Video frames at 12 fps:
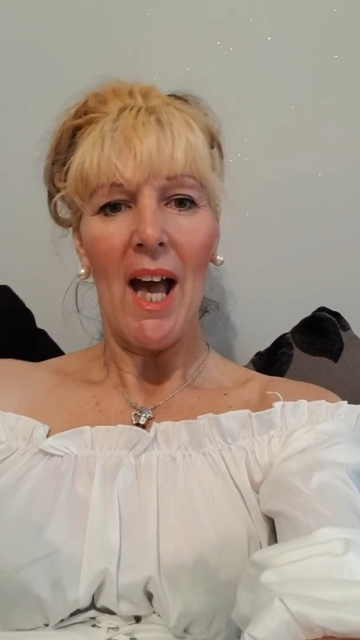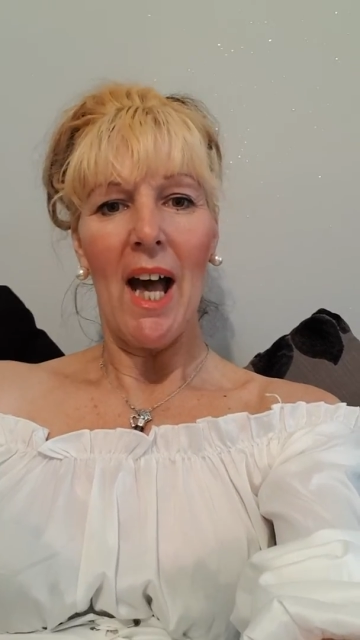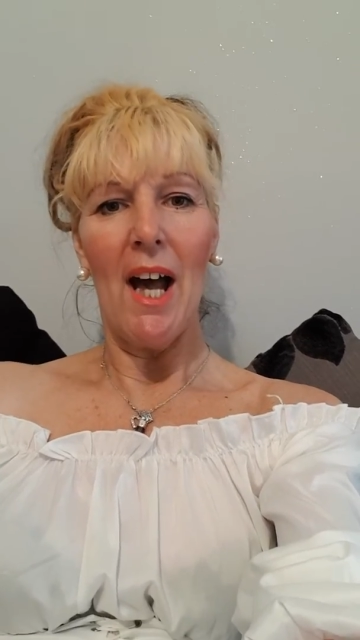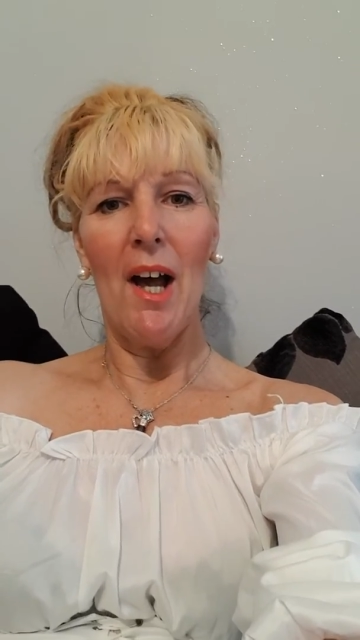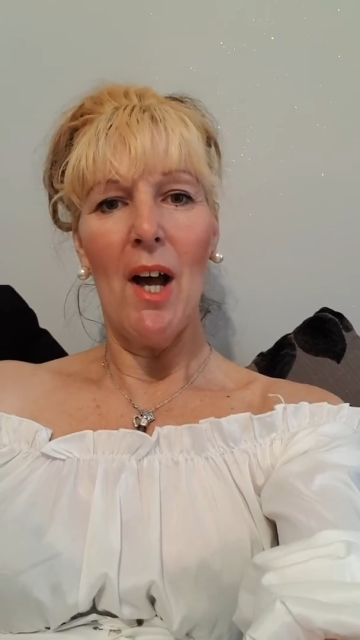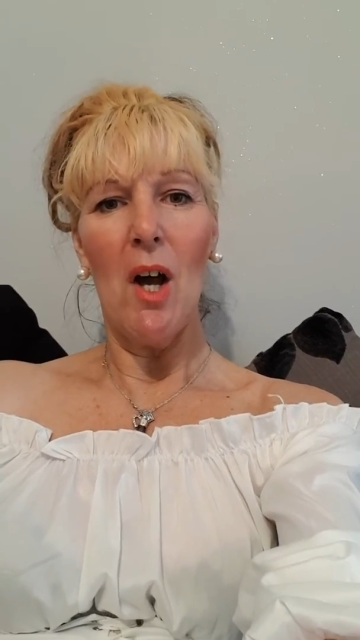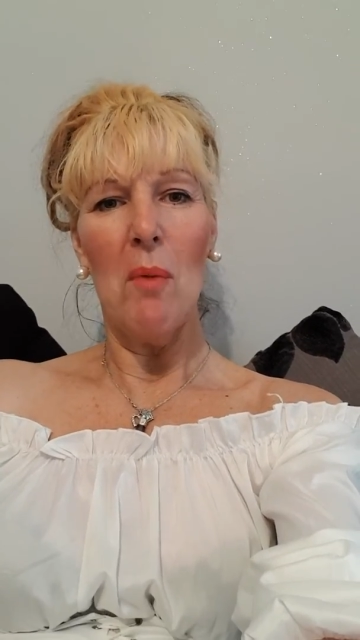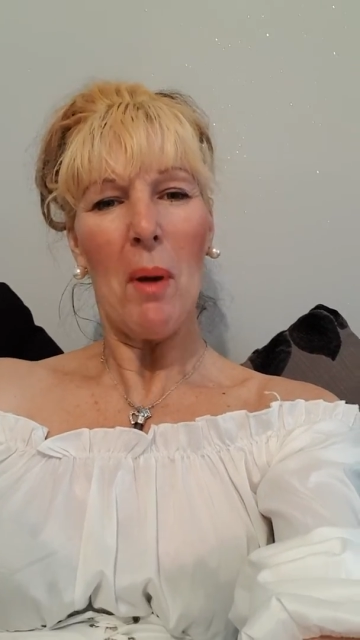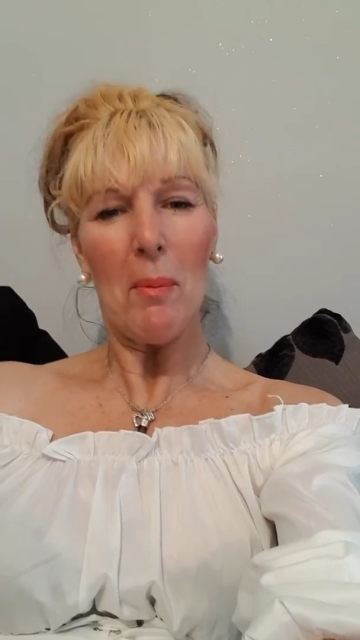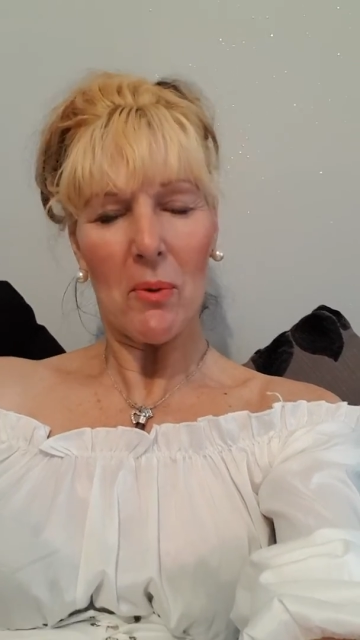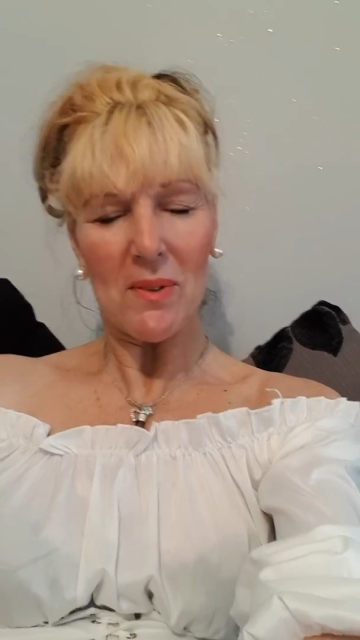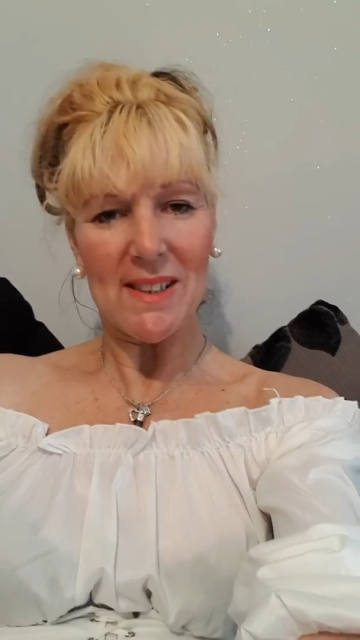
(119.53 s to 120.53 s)

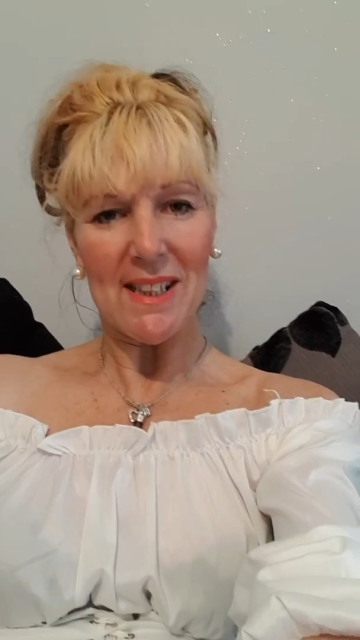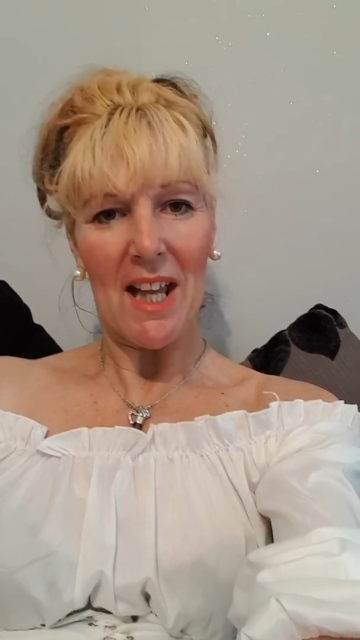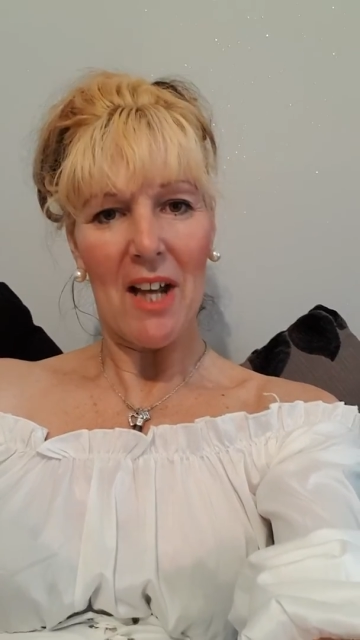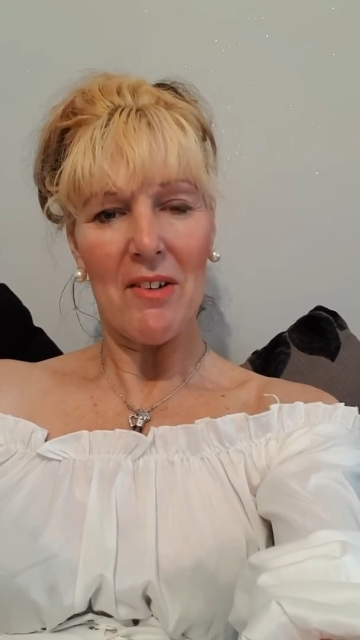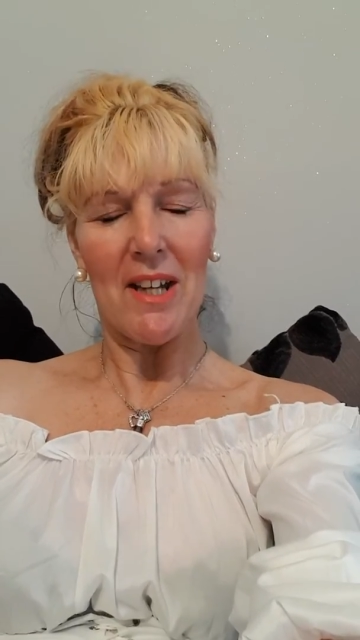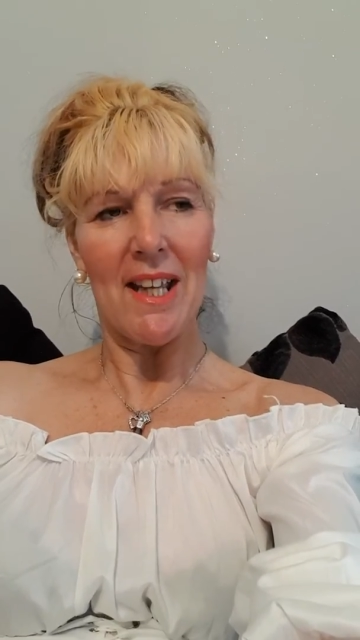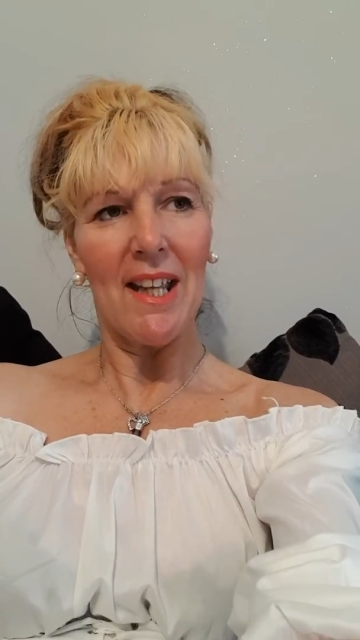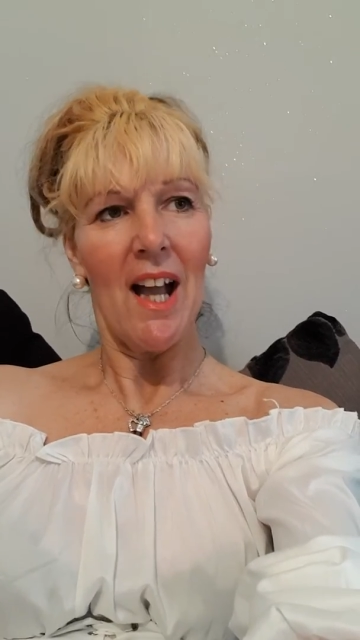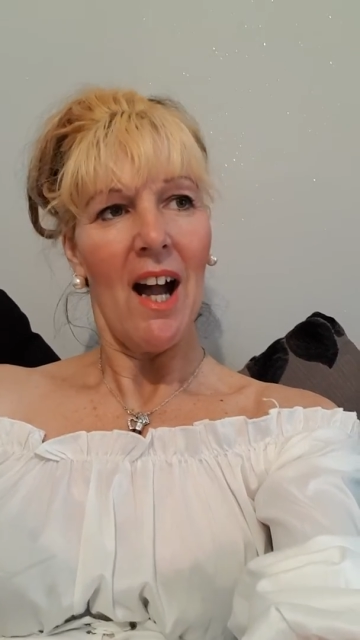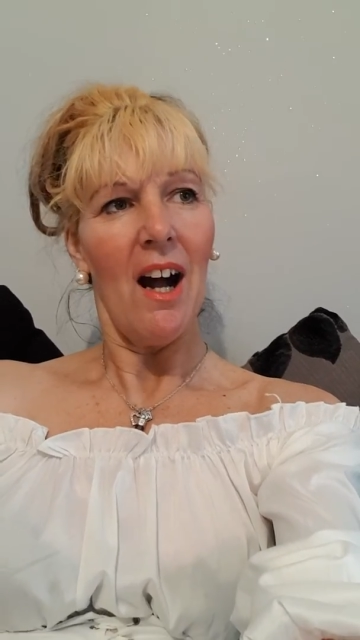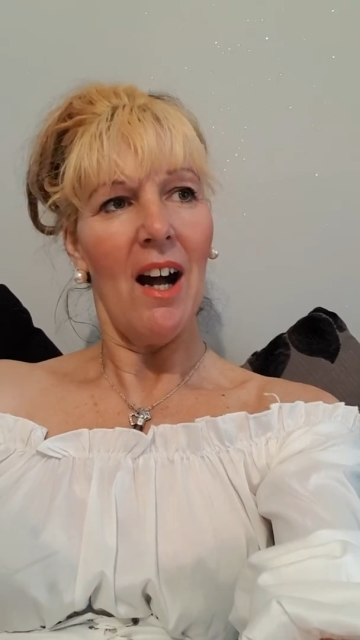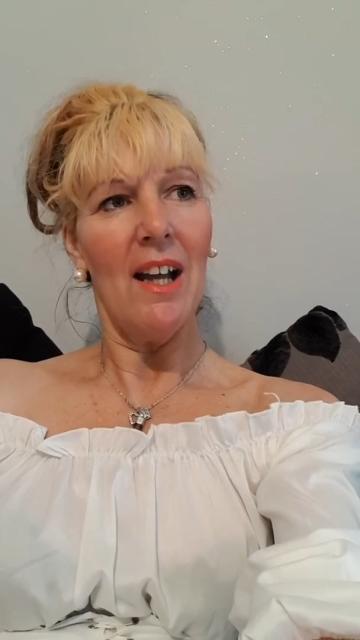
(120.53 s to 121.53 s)
I'm not scary.
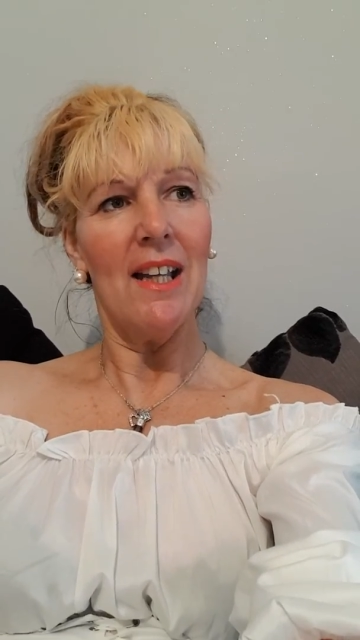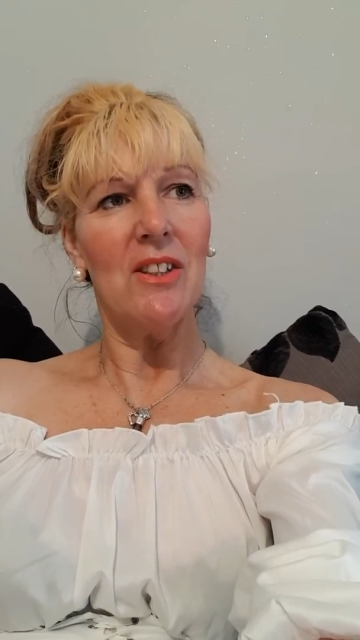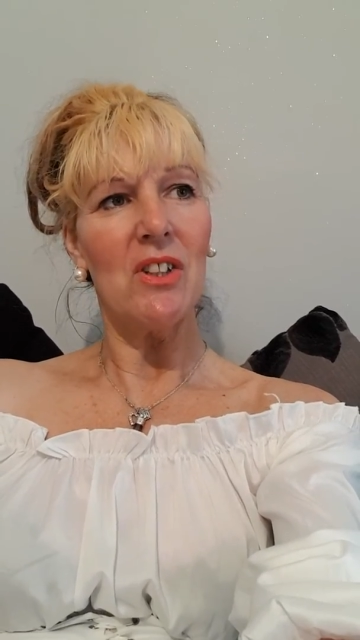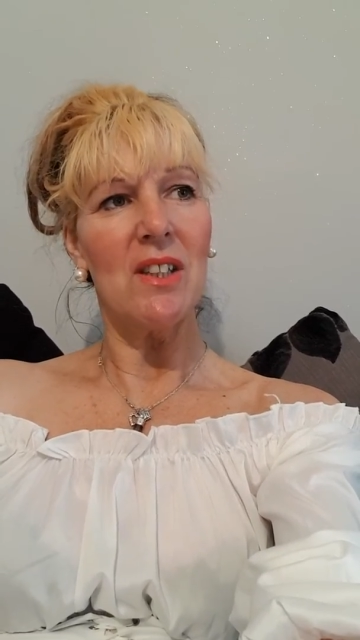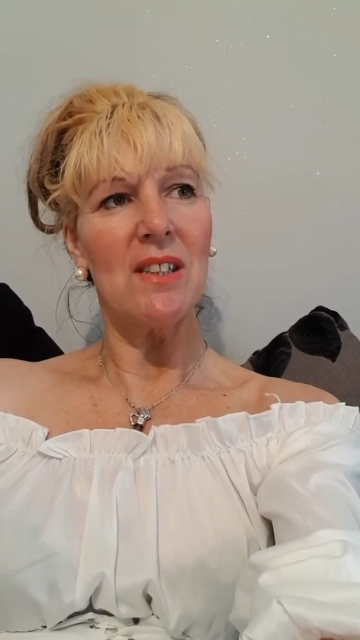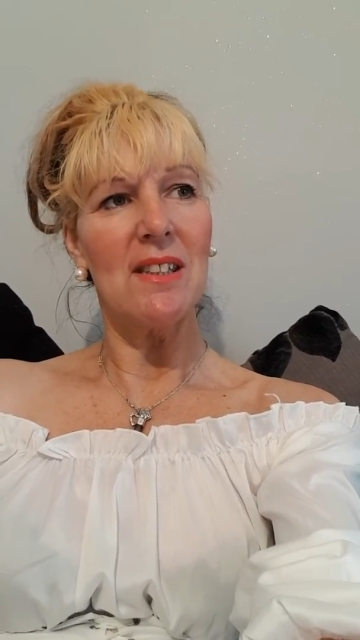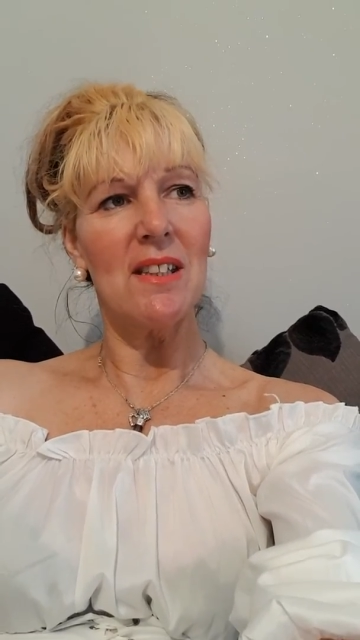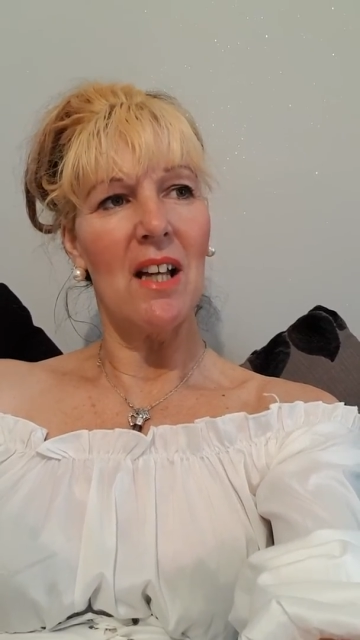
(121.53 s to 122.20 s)
I just